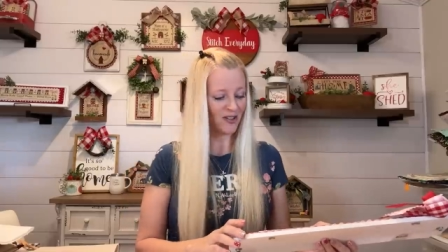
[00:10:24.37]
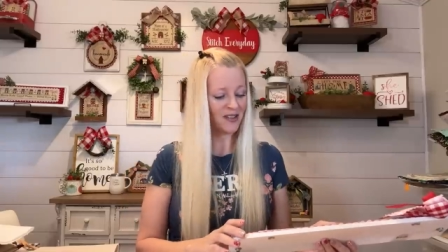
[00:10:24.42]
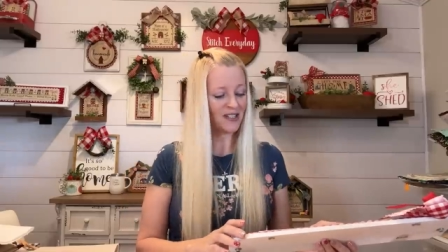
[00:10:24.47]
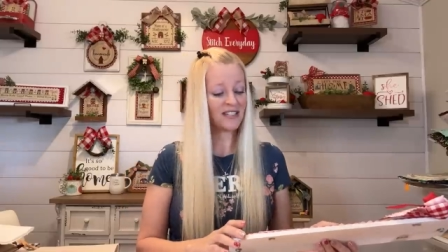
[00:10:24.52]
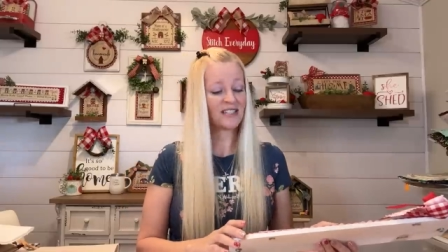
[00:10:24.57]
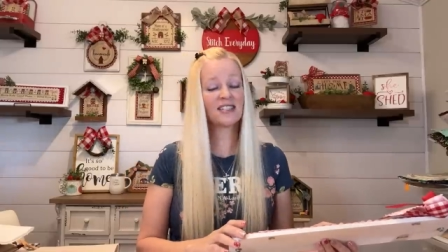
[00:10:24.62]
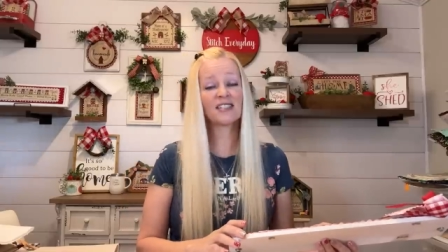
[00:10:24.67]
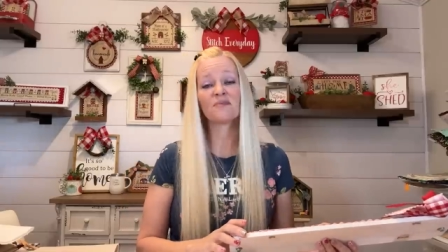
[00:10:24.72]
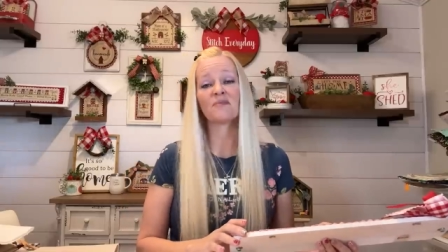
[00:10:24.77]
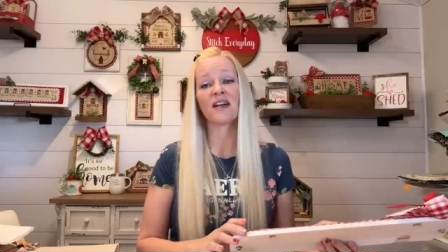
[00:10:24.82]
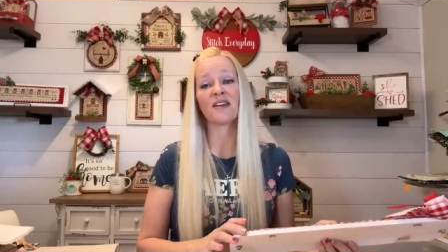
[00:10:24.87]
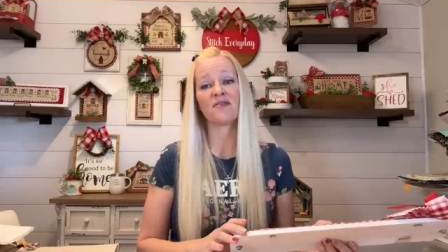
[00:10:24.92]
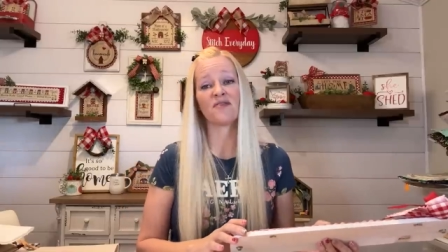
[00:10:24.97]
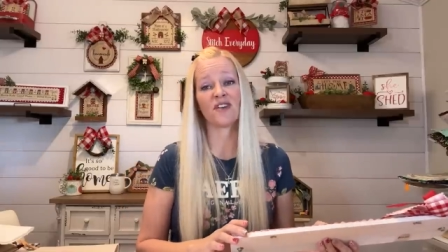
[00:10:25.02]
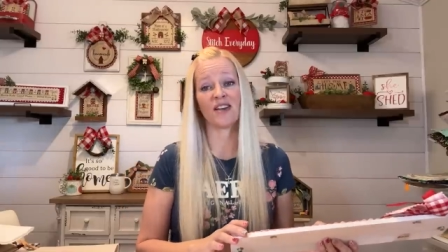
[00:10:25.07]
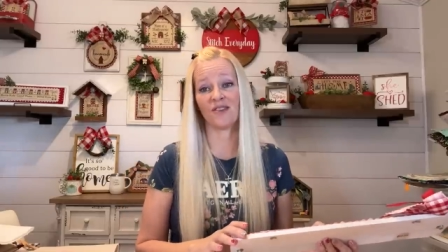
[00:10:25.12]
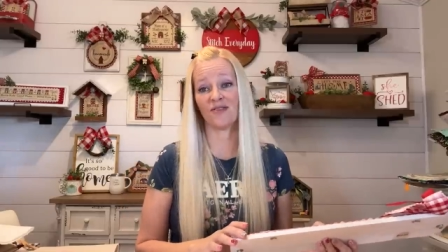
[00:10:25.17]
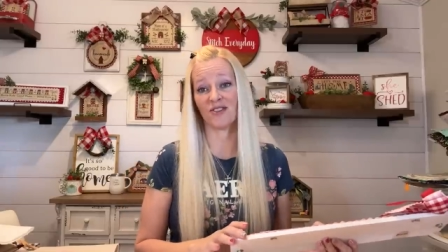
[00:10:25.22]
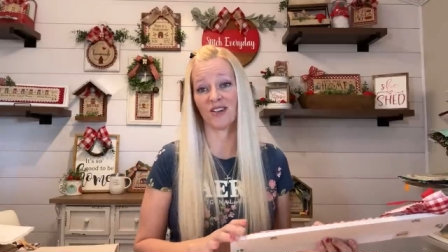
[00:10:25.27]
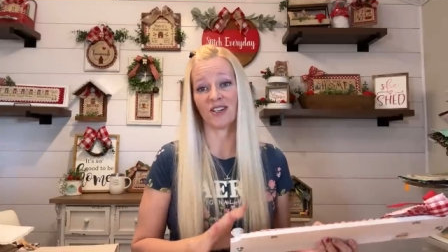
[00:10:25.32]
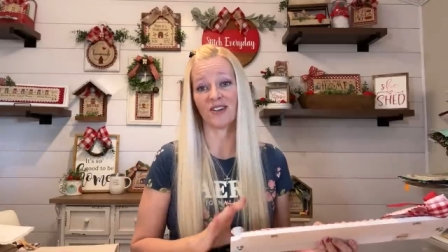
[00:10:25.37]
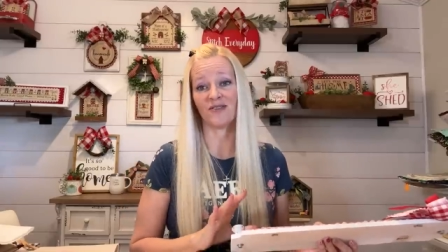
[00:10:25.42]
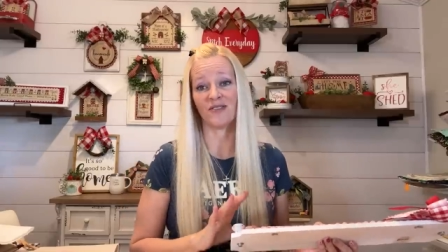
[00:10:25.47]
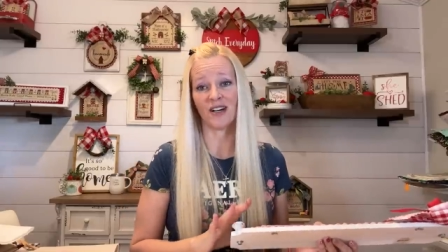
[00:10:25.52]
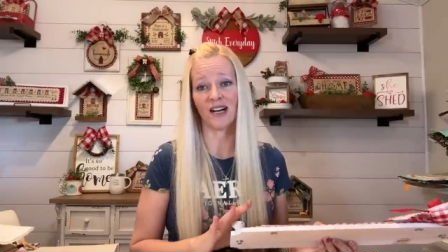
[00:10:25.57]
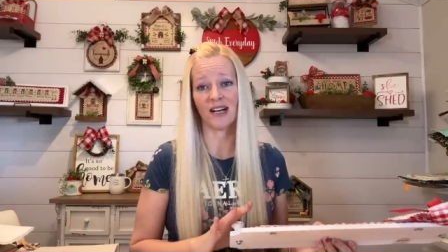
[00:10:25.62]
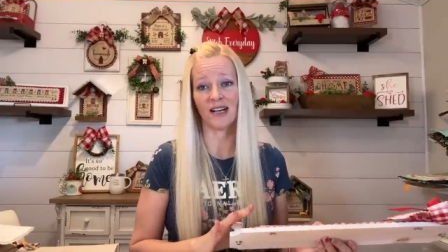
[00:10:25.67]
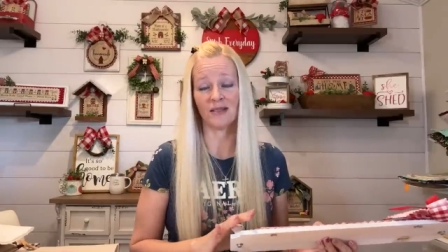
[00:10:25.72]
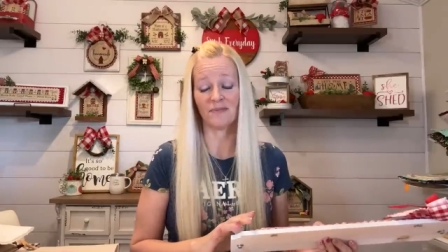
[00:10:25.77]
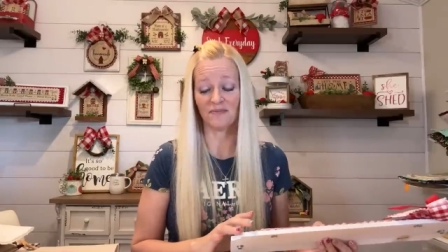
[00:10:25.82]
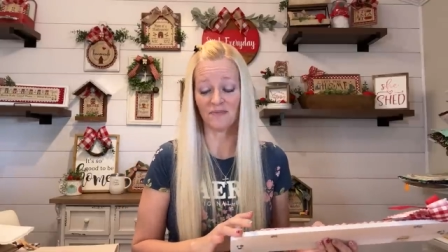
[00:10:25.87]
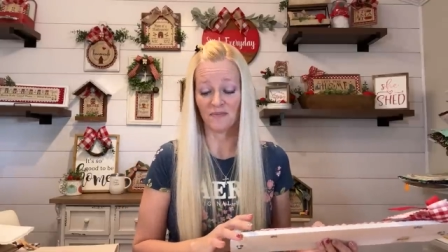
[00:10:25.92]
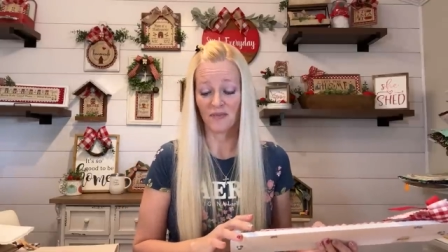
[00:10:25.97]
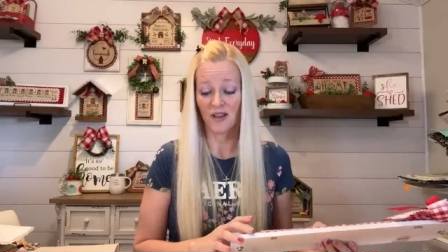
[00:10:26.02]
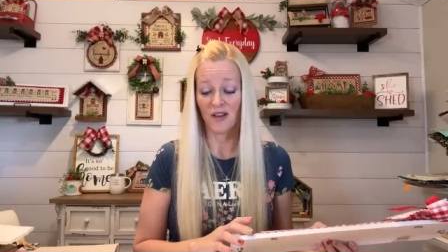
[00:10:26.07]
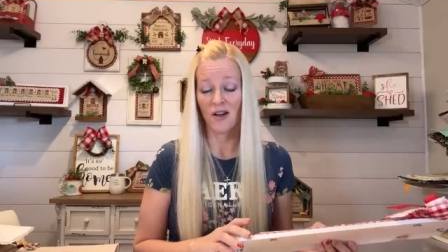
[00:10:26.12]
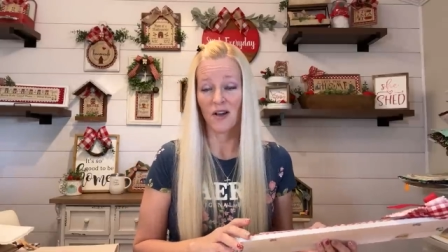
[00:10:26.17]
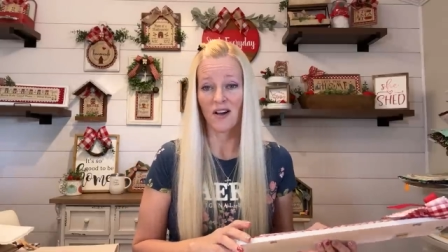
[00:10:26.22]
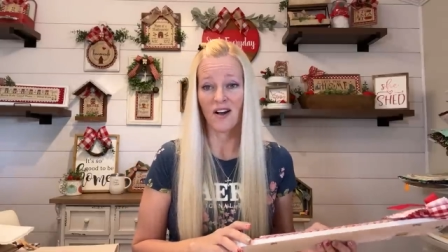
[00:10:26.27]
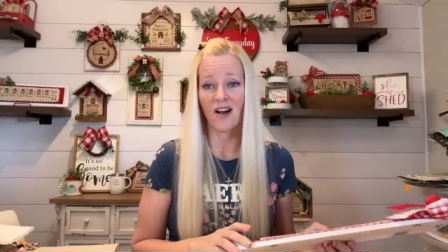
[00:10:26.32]
This is my favorite of, um,
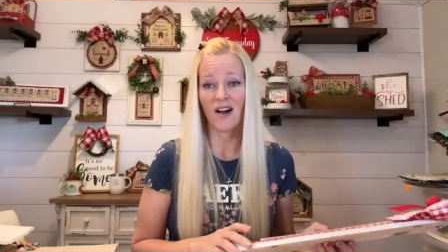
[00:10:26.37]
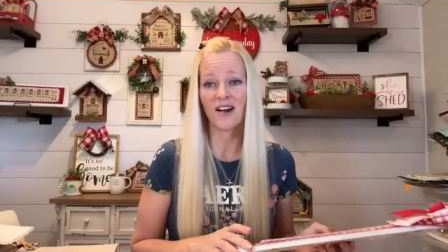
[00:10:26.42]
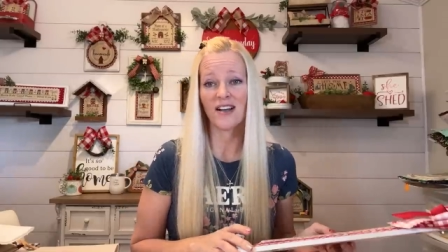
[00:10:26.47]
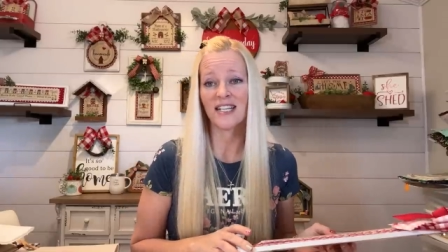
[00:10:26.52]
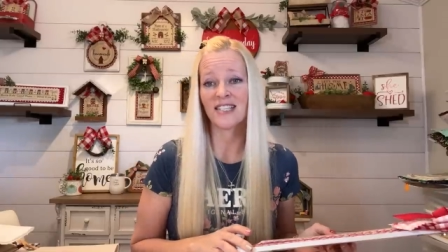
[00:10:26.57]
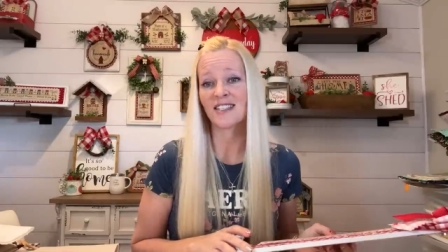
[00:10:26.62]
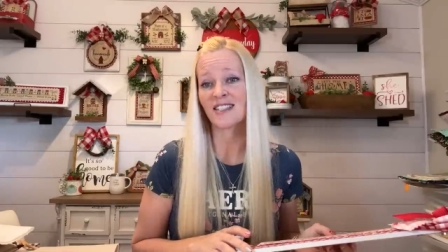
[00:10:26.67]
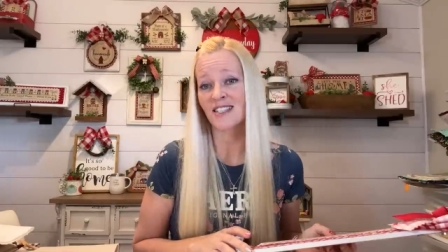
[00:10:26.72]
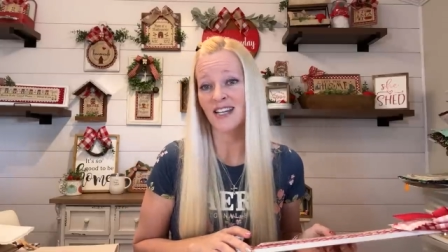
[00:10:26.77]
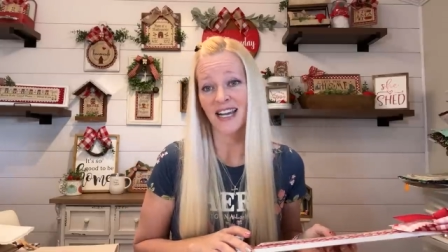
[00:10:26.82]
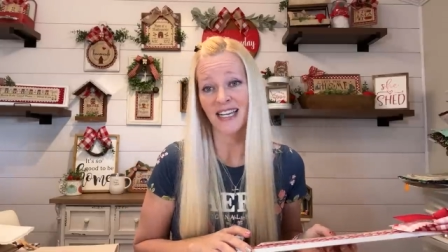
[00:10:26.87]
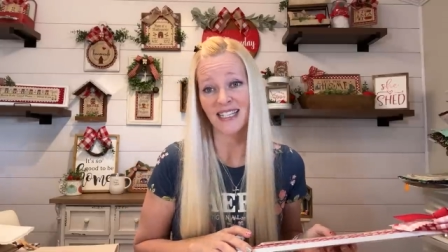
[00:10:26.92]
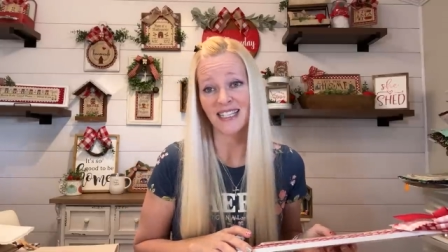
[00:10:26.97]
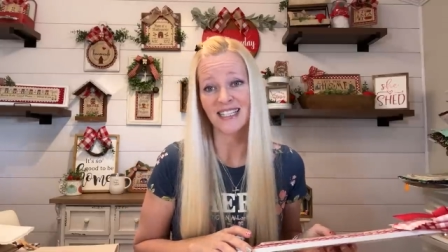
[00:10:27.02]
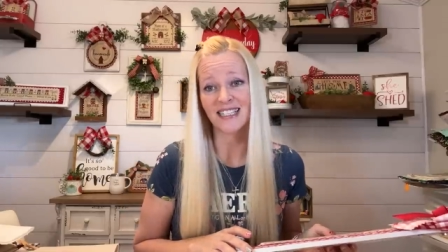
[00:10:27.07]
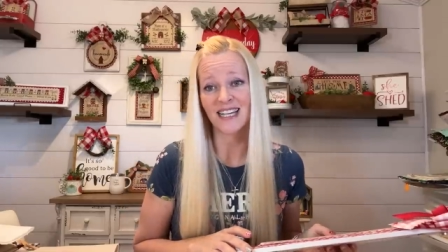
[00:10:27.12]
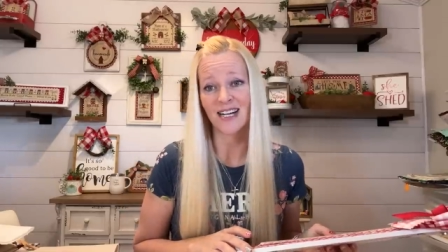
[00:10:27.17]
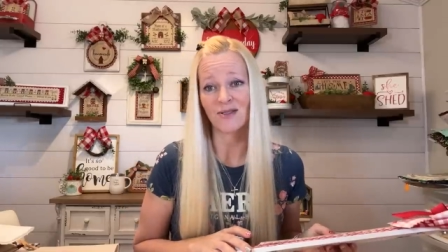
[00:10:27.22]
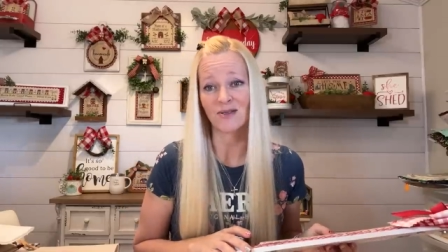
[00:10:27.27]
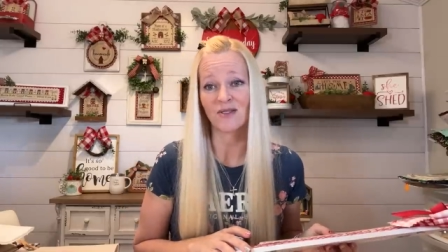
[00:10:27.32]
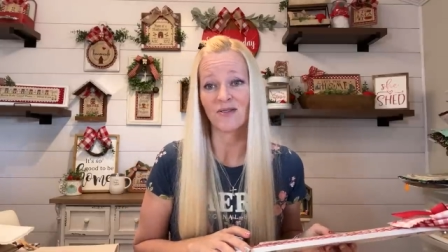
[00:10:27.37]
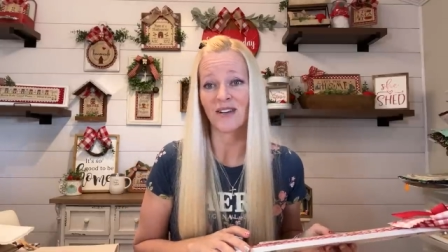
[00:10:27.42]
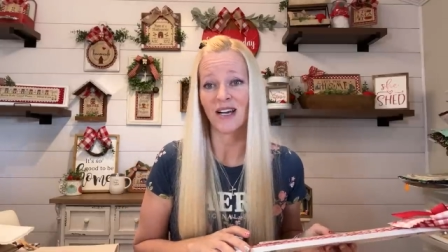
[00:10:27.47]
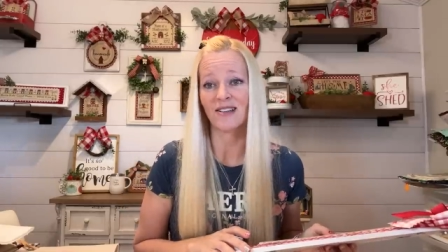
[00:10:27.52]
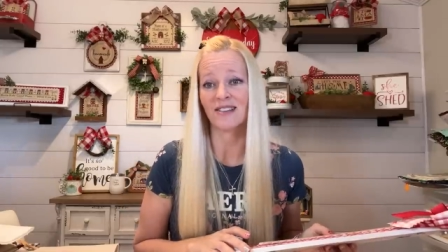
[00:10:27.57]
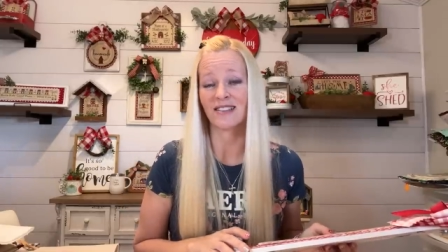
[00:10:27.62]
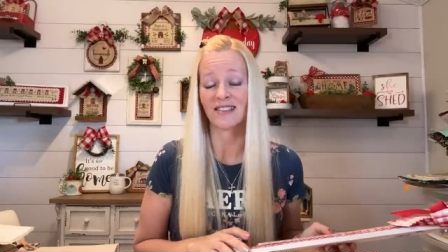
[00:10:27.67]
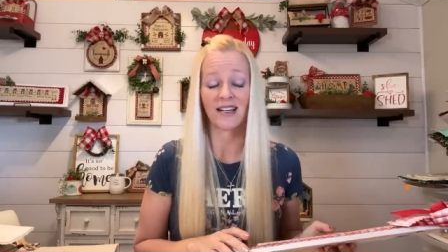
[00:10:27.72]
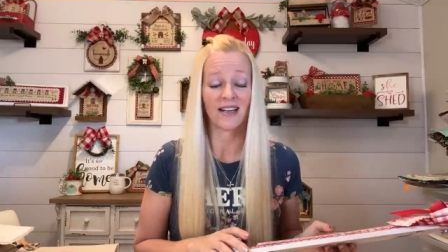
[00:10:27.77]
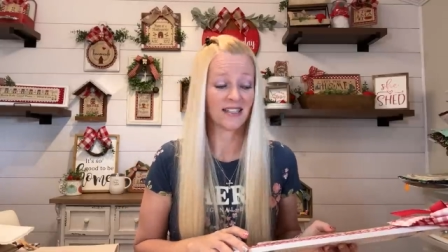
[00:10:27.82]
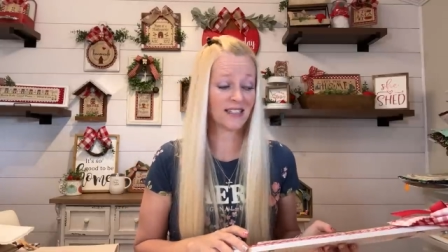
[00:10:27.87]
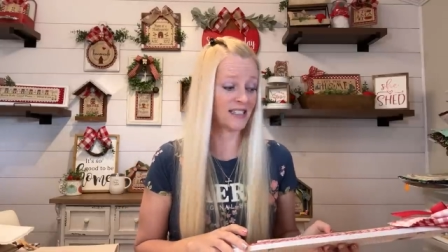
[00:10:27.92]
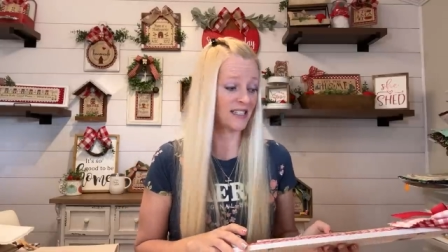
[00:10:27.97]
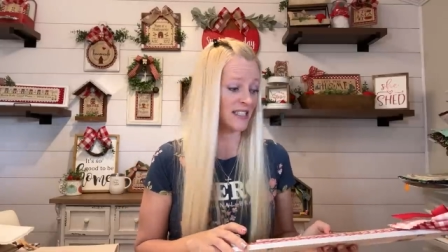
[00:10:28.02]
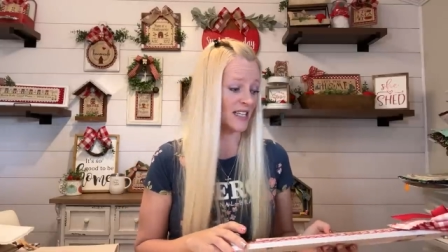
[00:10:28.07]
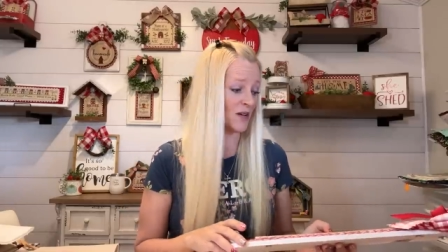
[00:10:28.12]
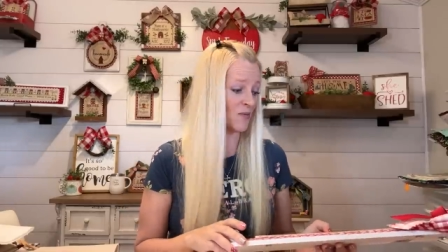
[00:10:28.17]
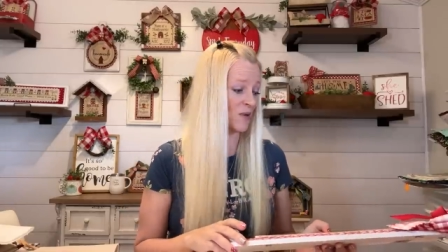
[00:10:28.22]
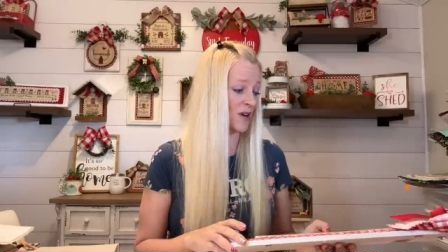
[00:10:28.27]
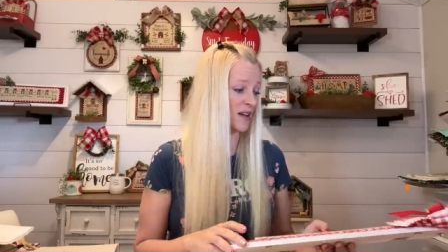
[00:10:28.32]
it's Tiny Town, the Valentine's
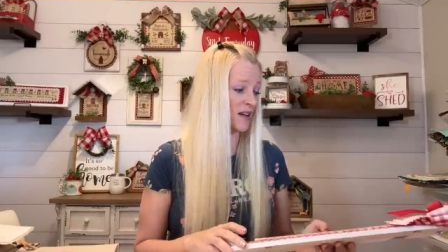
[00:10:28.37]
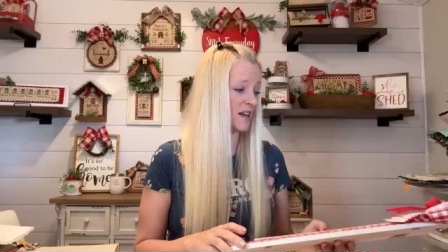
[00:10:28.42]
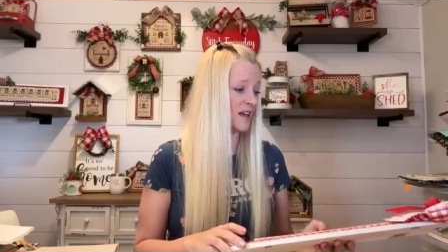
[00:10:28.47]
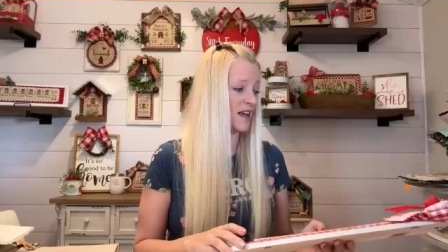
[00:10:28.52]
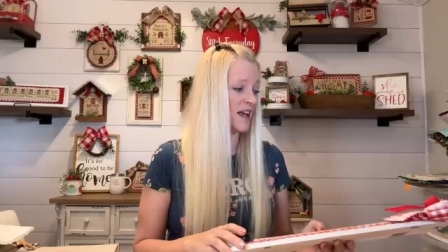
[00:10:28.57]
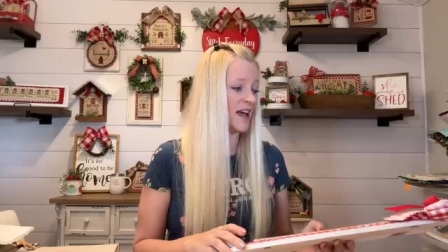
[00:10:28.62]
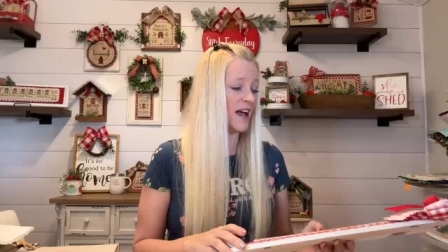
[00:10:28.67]
Day one.